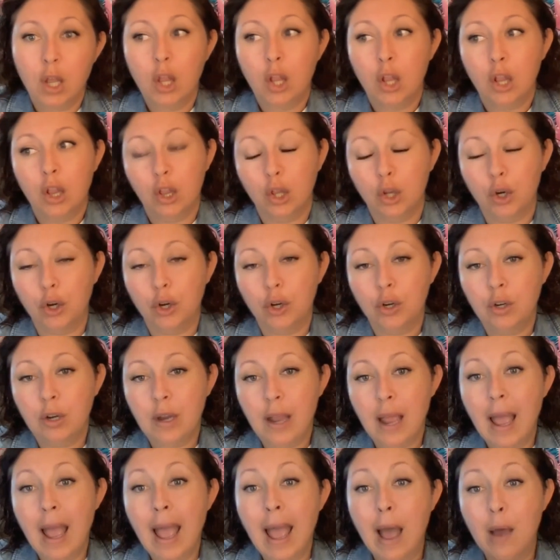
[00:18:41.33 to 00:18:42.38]
learn
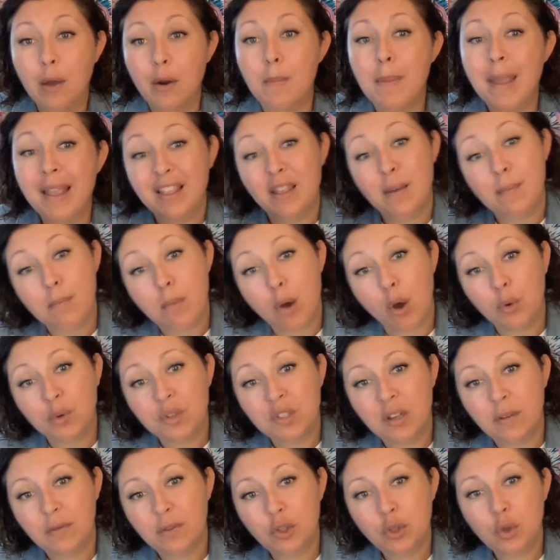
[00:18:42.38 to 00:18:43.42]
how to make the most
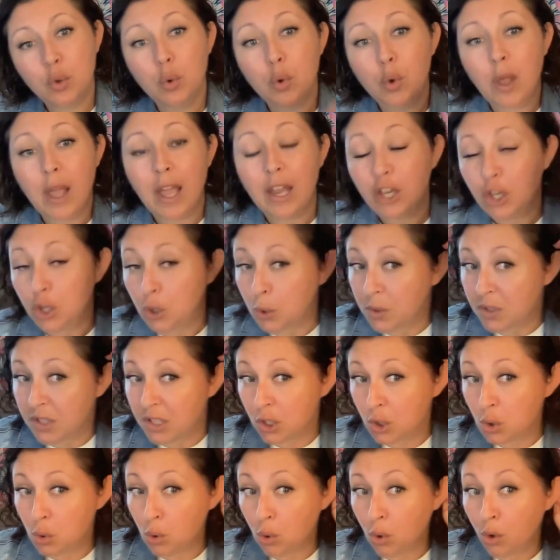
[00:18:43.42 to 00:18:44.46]
of the tool and use the
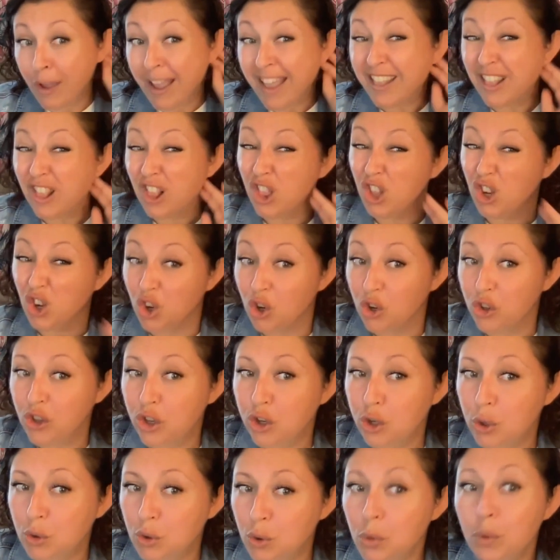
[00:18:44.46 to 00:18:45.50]
tool and learn the
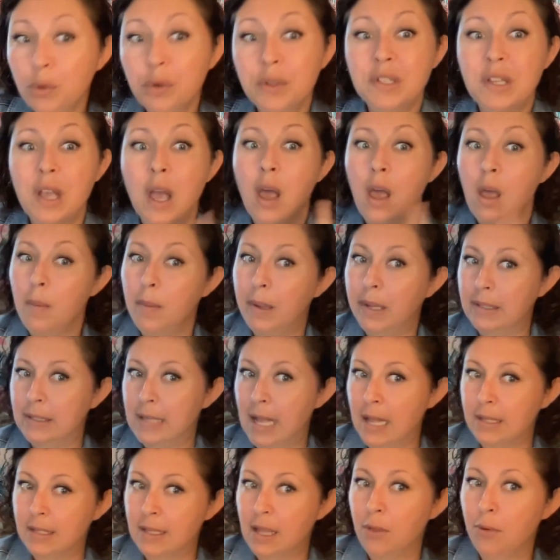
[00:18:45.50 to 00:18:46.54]
new tools because
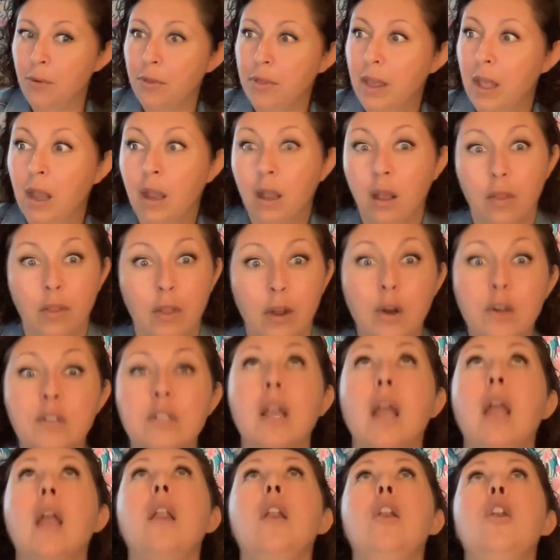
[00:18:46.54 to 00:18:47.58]
that's the other thing. There is
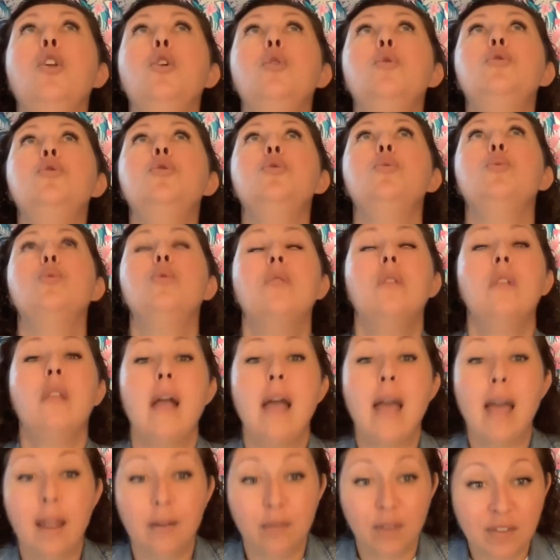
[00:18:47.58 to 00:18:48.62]
a new tool
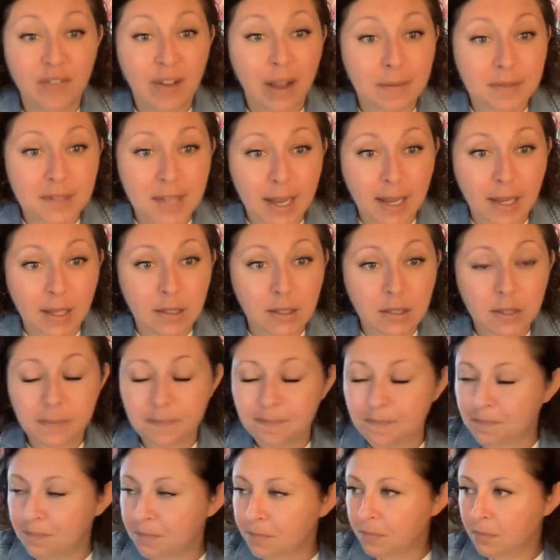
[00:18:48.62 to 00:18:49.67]
every 5 seconds.
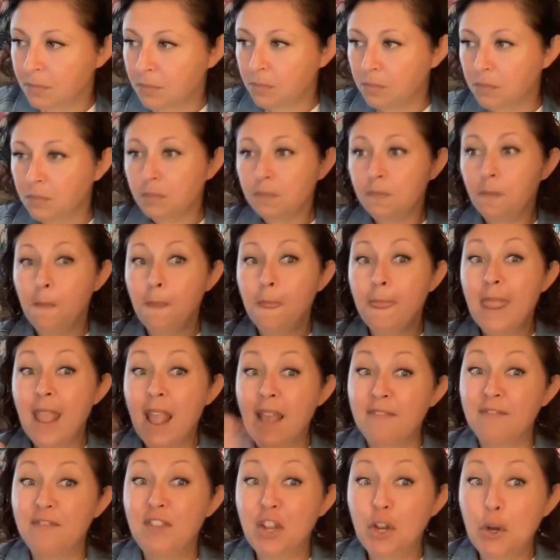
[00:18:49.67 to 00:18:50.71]

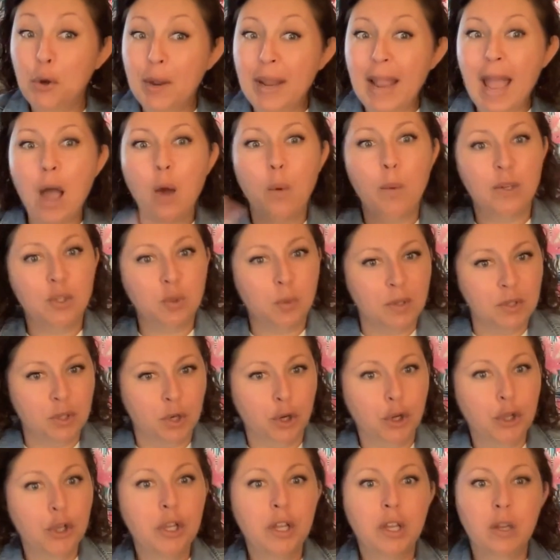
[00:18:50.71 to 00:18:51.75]
And figuring out which ones are
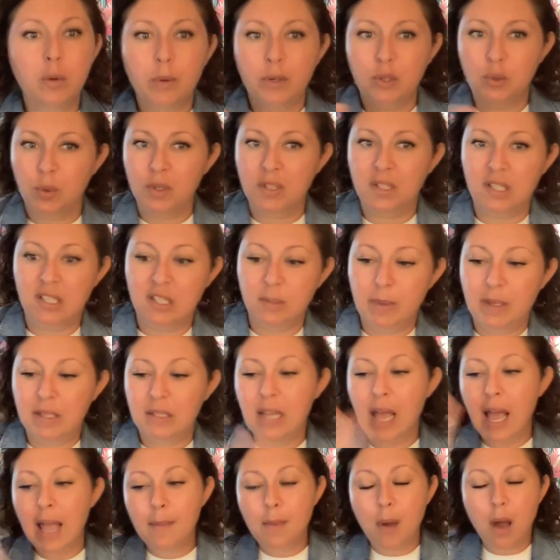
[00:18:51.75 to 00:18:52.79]
good, which ones to spend
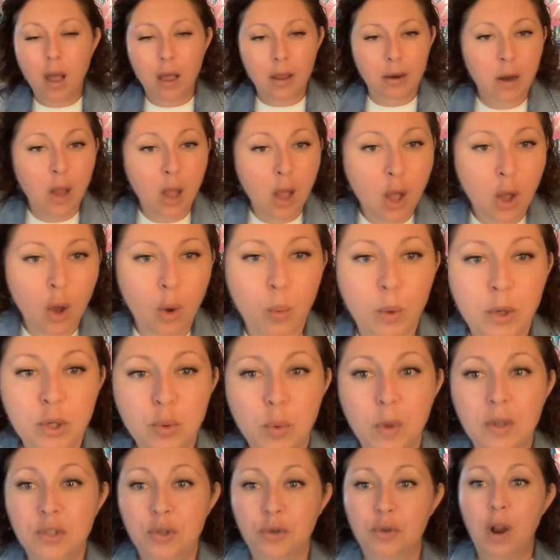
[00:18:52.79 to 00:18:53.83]
time on, which
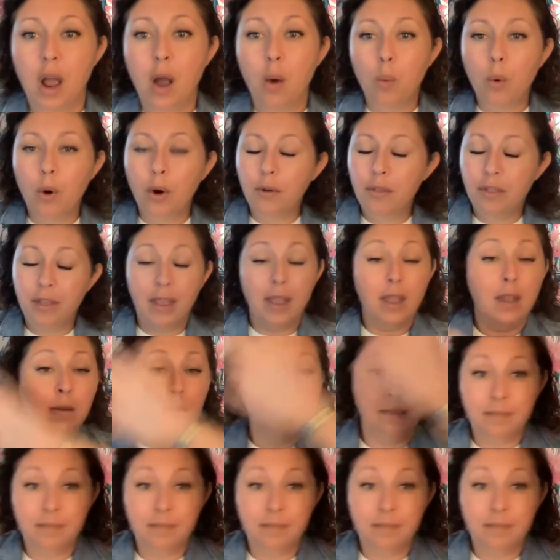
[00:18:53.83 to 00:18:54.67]
ones are not worth it.